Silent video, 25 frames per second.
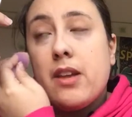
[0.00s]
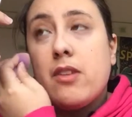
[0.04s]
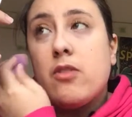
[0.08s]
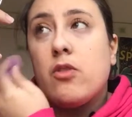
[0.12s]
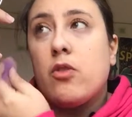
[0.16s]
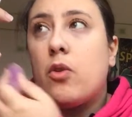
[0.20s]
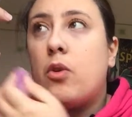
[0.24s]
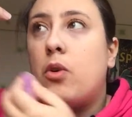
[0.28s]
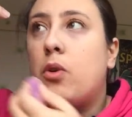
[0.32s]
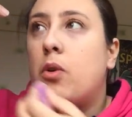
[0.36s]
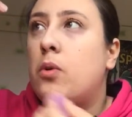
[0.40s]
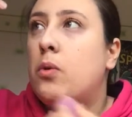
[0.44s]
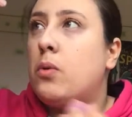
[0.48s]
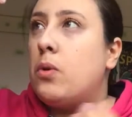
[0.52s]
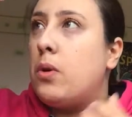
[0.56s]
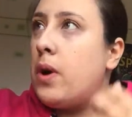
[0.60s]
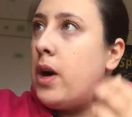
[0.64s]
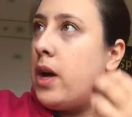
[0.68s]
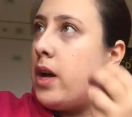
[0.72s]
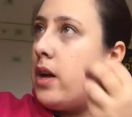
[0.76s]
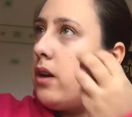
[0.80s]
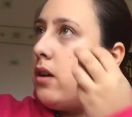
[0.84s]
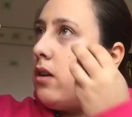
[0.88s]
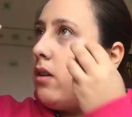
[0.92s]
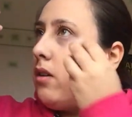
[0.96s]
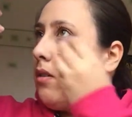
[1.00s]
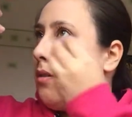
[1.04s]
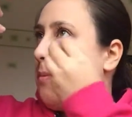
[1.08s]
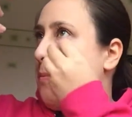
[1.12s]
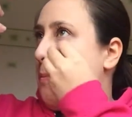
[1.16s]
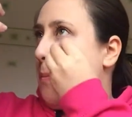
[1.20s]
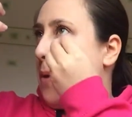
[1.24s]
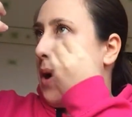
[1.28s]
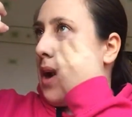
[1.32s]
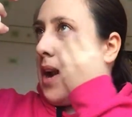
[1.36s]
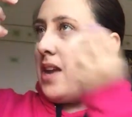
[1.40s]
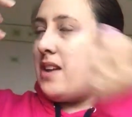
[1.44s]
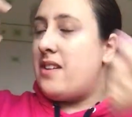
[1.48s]
it's all
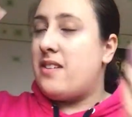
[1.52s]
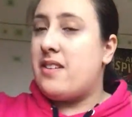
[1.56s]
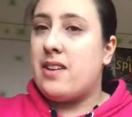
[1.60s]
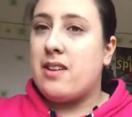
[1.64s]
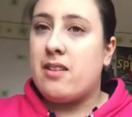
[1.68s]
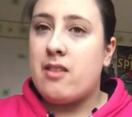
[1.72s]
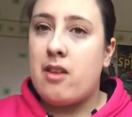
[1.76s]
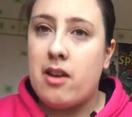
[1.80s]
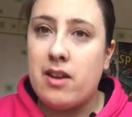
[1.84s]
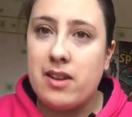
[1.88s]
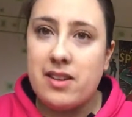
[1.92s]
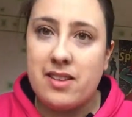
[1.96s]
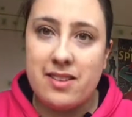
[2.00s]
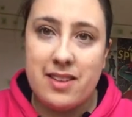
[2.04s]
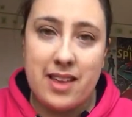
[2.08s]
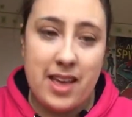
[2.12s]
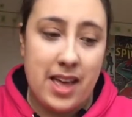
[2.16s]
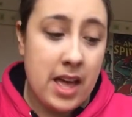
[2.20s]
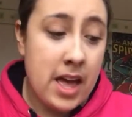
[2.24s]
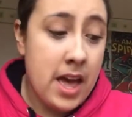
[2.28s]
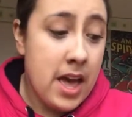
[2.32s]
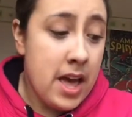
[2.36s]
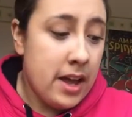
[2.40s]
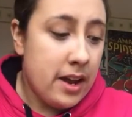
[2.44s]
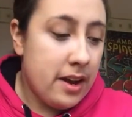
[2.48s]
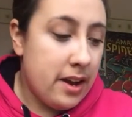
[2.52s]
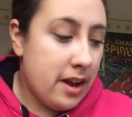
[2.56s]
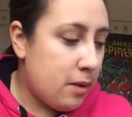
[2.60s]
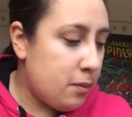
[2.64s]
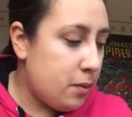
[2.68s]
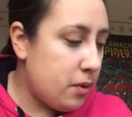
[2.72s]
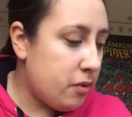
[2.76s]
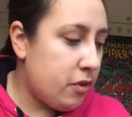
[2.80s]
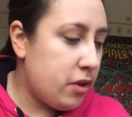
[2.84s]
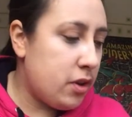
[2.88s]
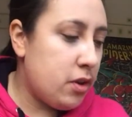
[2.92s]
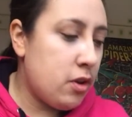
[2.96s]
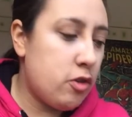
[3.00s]
blended nicely. Now,
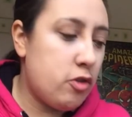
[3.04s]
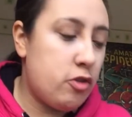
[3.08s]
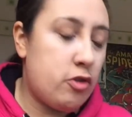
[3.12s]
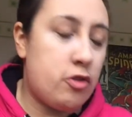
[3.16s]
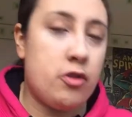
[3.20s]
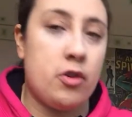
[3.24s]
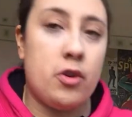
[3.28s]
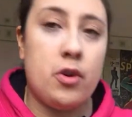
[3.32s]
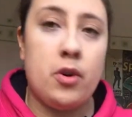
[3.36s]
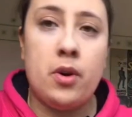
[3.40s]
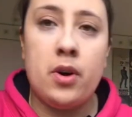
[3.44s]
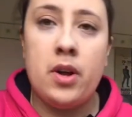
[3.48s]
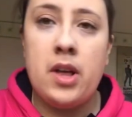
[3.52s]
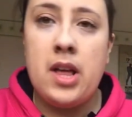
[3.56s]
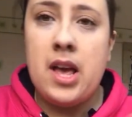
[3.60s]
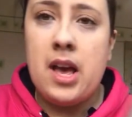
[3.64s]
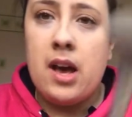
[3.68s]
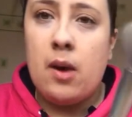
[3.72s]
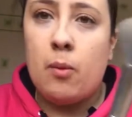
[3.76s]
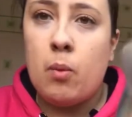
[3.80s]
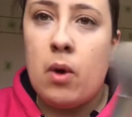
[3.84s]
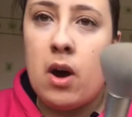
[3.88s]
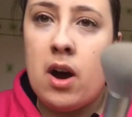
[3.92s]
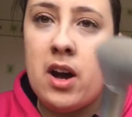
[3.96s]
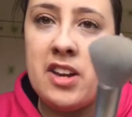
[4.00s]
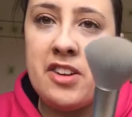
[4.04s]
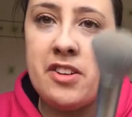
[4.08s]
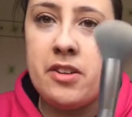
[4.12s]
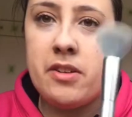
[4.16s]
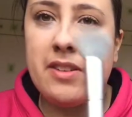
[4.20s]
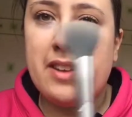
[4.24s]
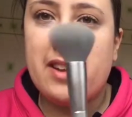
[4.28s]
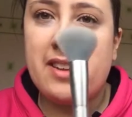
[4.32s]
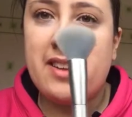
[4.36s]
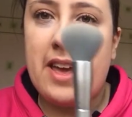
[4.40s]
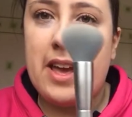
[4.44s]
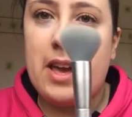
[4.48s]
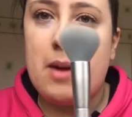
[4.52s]
if you're not sure, what I do
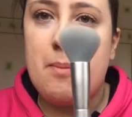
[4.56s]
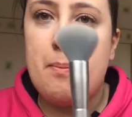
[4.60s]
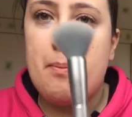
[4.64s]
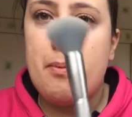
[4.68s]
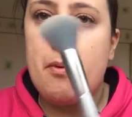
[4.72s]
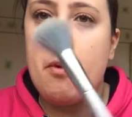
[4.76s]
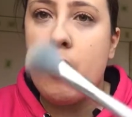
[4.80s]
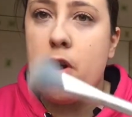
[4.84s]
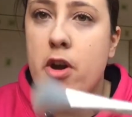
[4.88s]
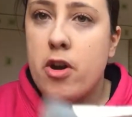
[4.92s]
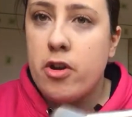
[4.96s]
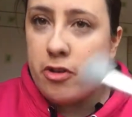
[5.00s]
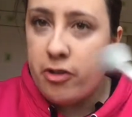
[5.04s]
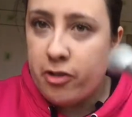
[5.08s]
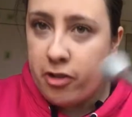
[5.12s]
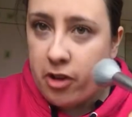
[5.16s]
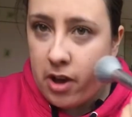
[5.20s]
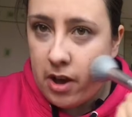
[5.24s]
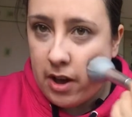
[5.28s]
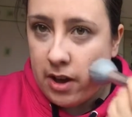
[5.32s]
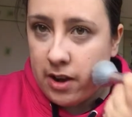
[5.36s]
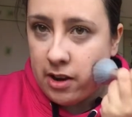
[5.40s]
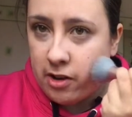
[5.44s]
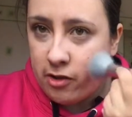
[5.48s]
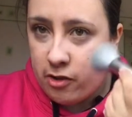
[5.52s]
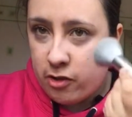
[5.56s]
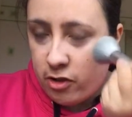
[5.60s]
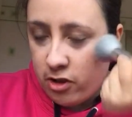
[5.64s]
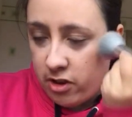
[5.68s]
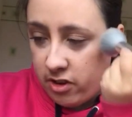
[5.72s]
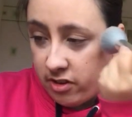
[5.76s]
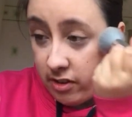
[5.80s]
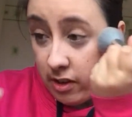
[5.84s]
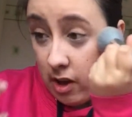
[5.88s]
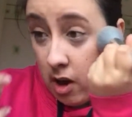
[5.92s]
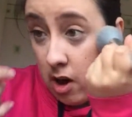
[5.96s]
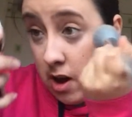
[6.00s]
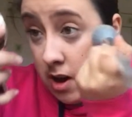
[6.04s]
is I take a brush and I
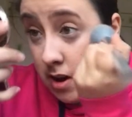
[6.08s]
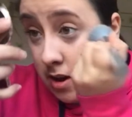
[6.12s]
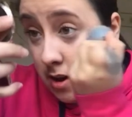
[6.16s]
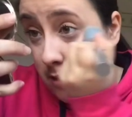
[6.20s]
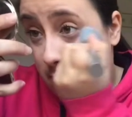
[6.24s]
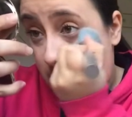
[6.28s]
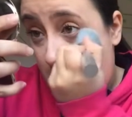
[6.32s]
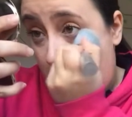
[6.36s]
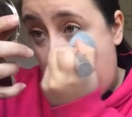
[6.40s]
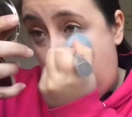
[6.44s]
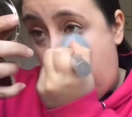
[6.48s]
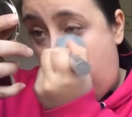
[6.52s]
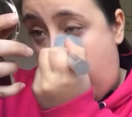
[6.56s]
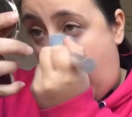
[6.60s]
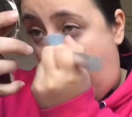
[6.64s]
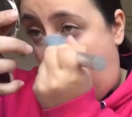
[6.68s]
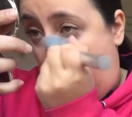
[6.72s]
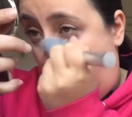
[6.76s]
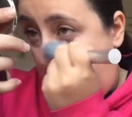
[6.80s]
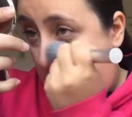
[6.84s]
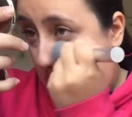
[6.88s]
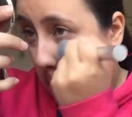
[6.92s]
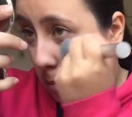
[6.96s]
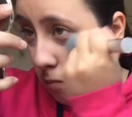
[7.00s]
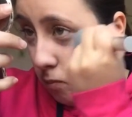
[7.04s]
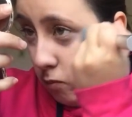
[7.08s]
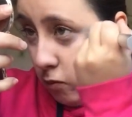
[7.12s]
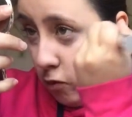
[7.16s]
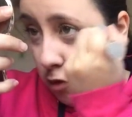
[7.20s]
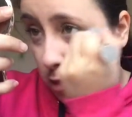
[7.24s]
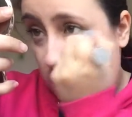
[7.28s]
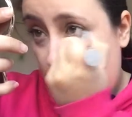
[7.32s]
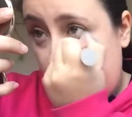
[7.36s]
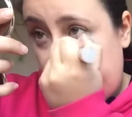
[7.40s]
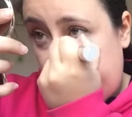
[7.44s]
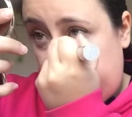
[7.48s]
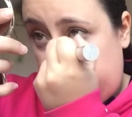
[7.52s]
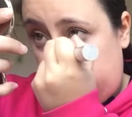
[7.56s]
just kind of
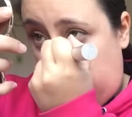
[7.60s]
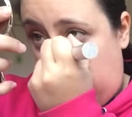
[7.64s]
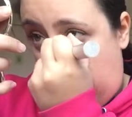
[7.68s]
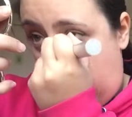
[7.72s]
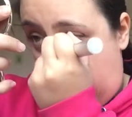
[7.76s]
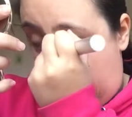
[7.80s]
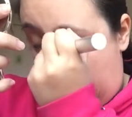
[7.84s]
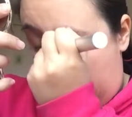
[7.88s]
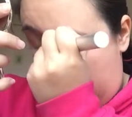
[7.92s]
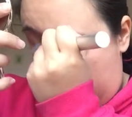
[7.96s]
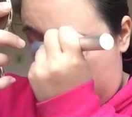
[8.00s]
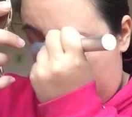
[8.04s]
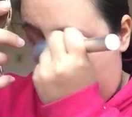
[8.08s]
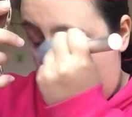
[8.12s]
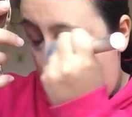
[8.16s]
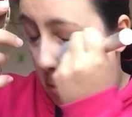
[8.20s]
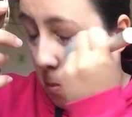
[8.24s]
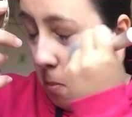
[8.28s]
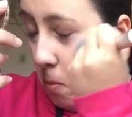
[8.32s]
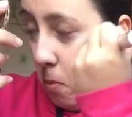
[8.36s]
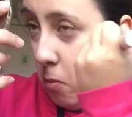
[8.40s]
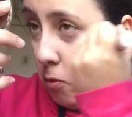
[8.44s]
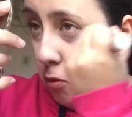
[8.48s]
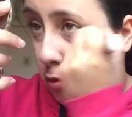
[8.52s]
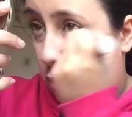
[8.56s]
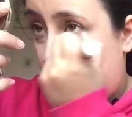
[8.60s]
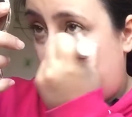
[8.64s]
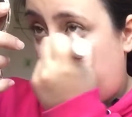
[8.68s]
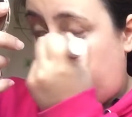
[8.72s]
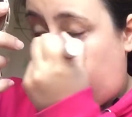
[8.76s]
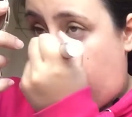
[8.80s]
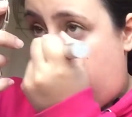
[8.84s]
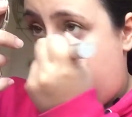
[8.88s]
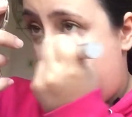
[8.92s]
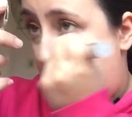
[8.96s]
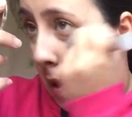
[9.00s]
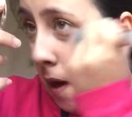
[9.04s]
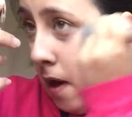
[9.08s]
just
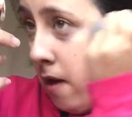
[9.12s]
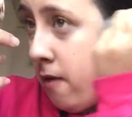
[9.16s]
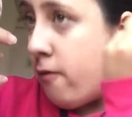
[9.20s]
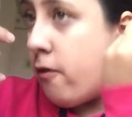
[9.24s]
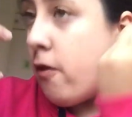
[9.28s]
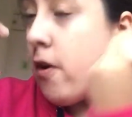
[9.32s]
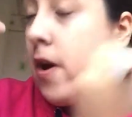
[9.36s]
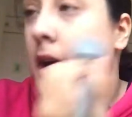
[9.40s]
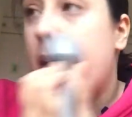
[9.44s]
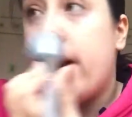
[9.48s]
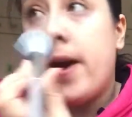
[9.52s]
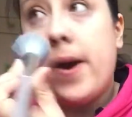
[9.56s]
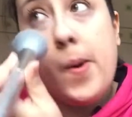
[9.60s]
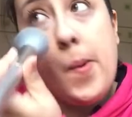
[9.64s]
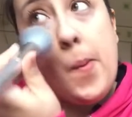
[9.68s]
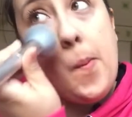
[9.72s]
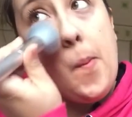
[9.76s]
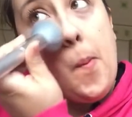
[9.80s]
sweep over it,